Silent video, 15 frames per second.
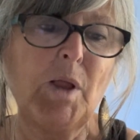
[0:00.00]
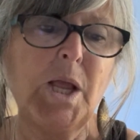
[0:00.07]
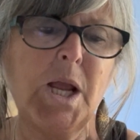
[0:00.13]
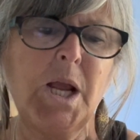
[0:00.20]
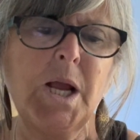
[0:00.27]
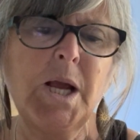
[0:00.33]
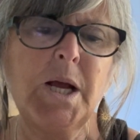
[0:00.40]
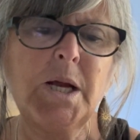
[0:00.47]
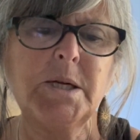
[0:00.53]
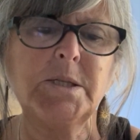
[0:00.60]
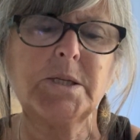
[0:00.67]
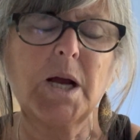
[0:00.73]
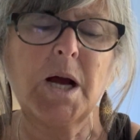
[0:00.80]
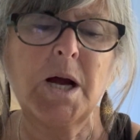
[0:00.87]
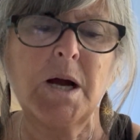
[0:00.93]

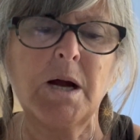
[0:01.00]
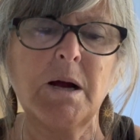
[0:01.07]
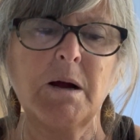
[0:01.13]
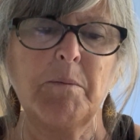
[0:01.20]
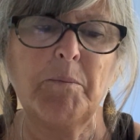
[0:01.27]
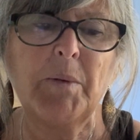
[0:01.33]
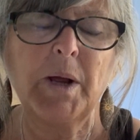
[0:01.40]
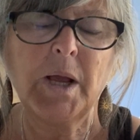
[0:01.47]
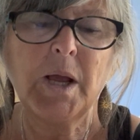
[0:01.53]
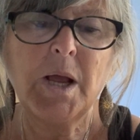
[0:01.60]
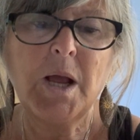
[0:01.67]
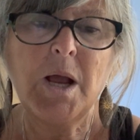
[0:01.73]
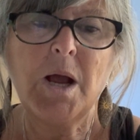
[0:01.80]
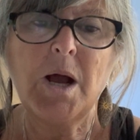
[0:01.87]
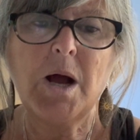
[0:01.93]
And
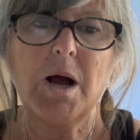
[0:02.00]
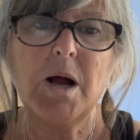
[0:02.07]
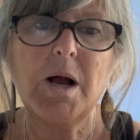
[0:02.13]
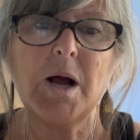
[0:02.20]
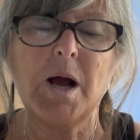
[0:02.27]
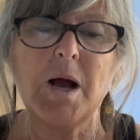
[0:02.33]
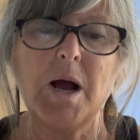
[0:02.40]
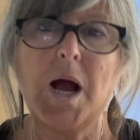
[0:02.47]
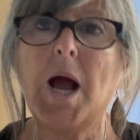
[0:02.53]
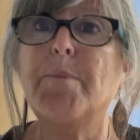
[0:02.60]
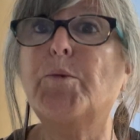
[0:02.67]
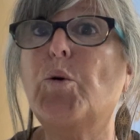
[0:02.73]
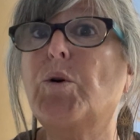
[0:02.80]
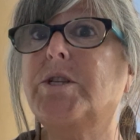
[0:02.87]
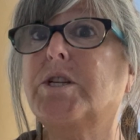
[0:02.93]
I'm
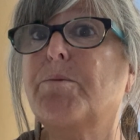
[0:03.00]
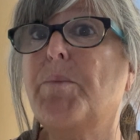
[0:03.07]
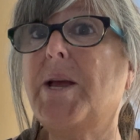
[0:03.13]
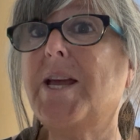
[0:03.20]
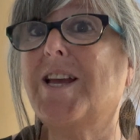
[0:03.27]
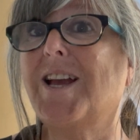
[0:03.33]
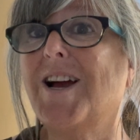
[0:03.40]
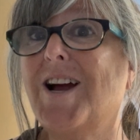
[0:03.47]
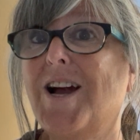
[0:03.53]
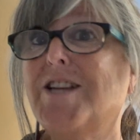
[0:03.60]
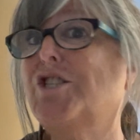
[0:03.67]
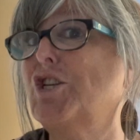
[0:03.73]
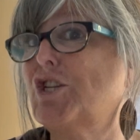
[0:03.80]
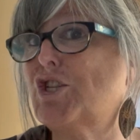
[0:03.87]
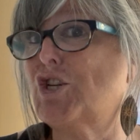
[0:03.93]
going to make, I
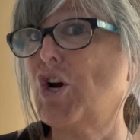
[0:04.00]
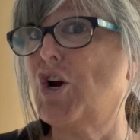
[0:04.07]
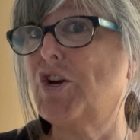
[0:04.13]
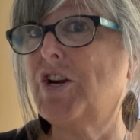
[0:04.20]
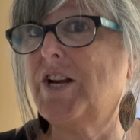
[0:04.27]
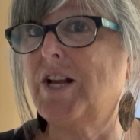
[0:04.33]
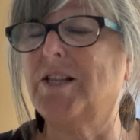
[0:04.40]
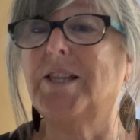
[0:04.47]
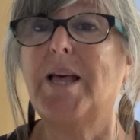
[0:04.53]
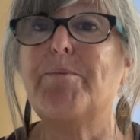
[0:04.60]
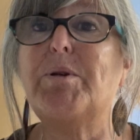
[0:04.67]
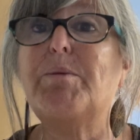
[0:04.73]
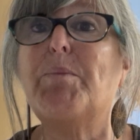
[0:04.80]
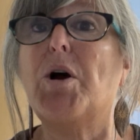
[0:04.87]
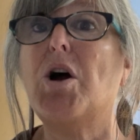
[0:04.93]
just started a
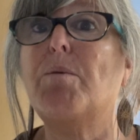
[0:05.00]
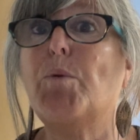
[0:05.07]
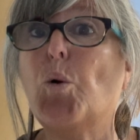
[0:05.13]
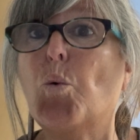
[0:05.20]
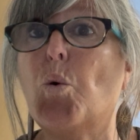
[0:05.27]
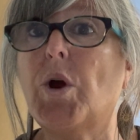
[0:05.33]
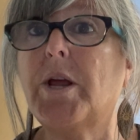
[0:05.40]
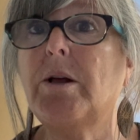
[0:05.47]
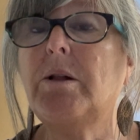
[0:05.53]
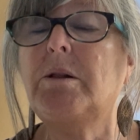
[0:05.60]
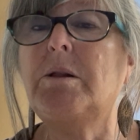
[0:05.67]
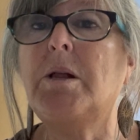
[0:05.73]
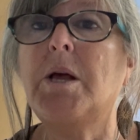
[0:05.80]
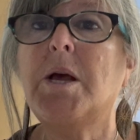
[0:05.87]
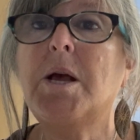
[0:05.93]
lemon balm
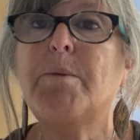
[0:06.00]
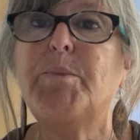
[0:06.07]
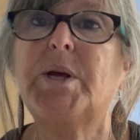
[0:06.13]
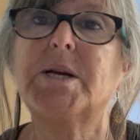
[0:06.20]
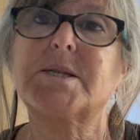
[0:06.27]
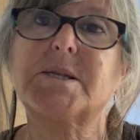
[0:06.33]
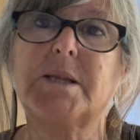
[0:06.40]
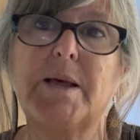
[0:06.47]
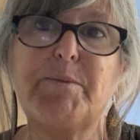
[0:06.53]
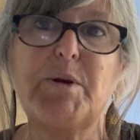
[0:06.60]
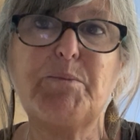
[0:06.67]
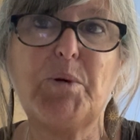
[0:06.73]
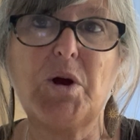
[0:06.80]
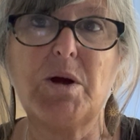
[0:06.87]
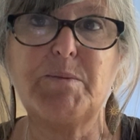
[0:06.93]
oil because
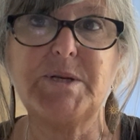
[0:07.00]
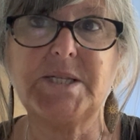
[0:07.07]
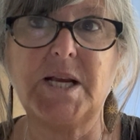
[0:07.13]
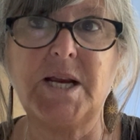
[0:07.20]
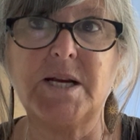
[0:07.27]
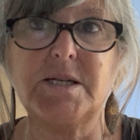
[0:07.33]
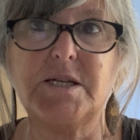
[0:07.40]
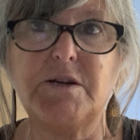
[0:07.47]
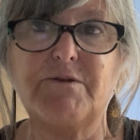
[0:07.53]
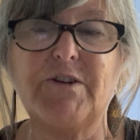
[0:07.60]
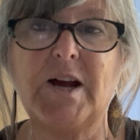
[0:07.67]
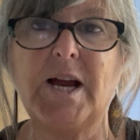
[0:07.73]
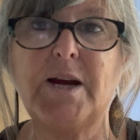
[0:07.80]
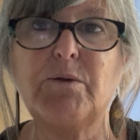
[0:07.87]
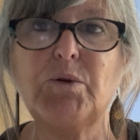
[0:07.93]
lemon balm is
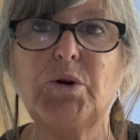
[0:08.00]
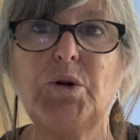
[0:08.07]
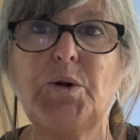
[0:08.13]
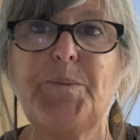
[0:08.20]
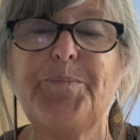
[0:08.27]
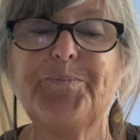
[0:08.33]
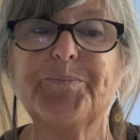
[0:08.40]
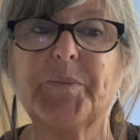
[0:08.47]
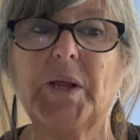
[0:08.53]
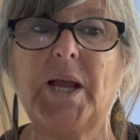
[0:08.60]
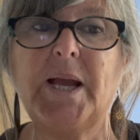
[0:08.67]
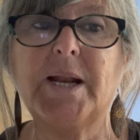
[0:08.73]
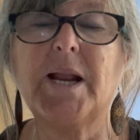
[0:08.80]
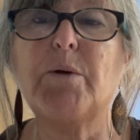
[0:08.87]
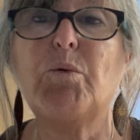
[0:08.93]
antiviral,
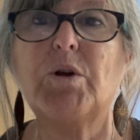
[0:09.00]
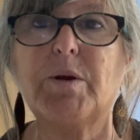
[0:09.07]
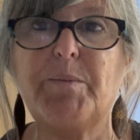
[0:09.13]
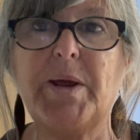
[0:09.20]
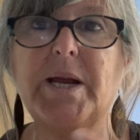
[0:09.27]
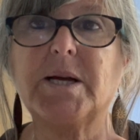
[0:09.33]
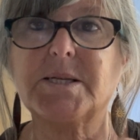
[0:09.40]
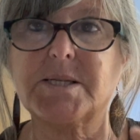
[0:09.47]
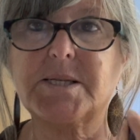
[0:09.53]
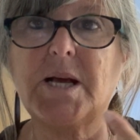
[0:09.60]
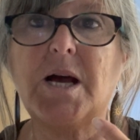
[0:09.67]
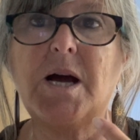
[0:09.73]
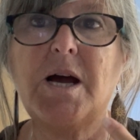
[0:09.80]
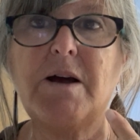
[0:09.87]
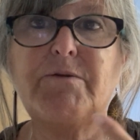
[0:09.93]
and I want to make a
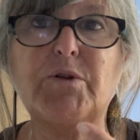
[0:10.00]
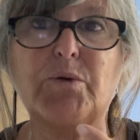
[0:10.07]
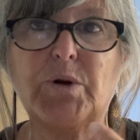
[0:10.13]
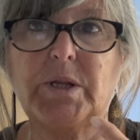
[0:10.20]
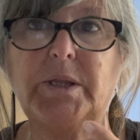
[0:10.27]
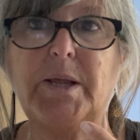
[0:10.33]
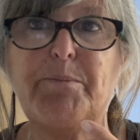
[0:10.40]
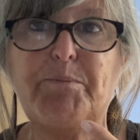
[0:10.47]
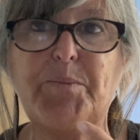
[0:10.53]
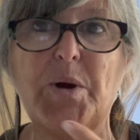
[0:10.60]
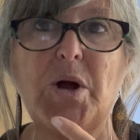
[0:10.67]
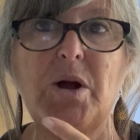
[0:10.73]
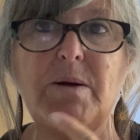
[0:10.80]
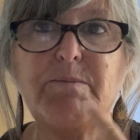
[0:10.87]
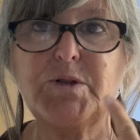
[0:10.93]
salve or a lip
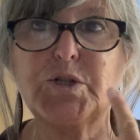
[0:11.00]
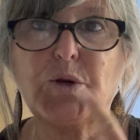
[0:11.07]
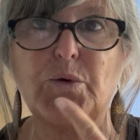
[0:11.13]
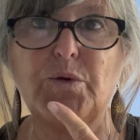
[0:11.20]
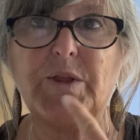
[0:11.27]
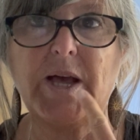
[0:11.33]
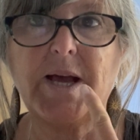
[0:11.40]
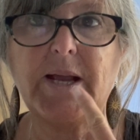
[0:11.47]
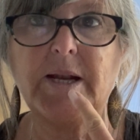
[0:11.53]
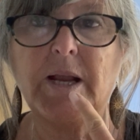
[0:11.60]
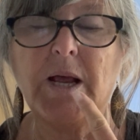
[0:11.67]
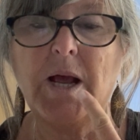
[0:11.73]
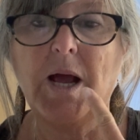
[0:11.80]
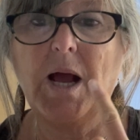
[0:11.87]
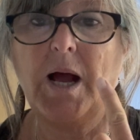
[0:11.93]
balm so that
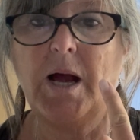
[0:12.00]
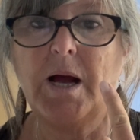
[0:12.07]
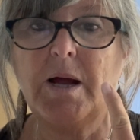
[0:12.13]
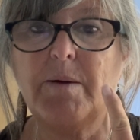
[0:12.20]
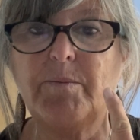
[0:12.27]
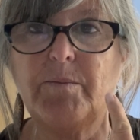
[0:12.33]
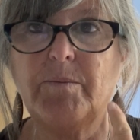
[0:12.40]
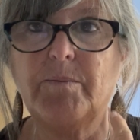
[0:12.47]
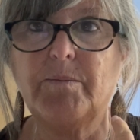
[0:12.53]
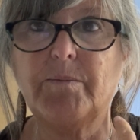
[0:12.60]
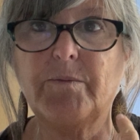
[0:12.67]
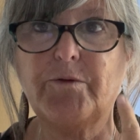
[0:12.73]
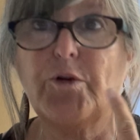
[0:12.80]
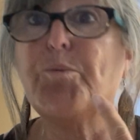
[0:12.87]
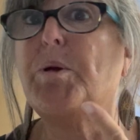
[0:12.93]

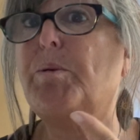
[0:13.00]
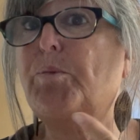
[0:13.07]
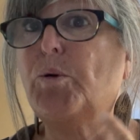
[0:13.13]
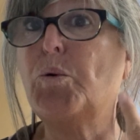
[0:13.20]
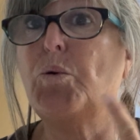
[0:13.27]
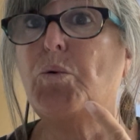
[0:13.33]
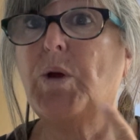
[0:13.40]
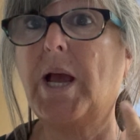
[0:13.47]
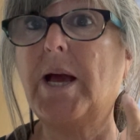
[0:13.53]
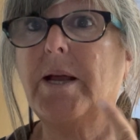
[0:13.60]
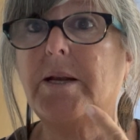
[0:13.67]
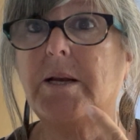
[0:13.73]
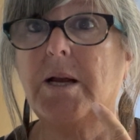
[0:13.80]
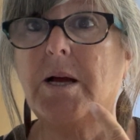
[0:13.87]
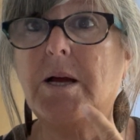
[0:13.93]
for people who
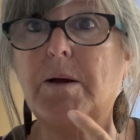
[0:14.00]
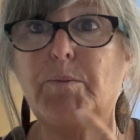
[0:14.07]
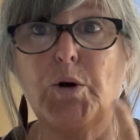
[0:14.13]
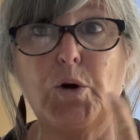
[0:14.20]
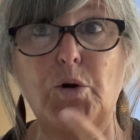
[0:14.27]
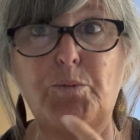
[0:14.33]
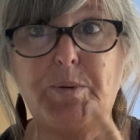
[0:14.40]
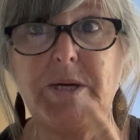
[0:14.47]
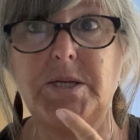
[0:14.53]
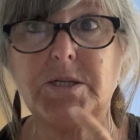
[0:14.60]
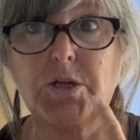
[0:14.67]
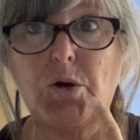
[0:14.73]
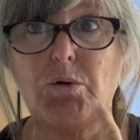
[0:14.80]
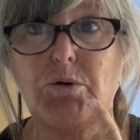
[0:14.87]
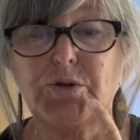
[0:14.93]
get herpes
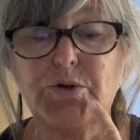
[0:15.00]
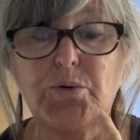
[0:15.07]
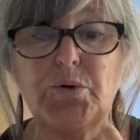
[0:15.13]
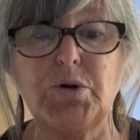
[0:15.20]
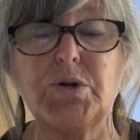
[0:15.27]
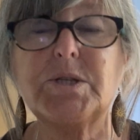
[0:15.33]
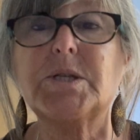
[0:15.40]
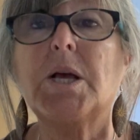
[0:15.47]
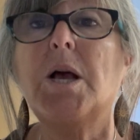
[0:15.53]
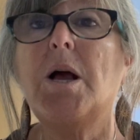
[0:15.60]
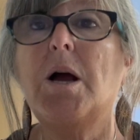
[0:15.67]
cold sores.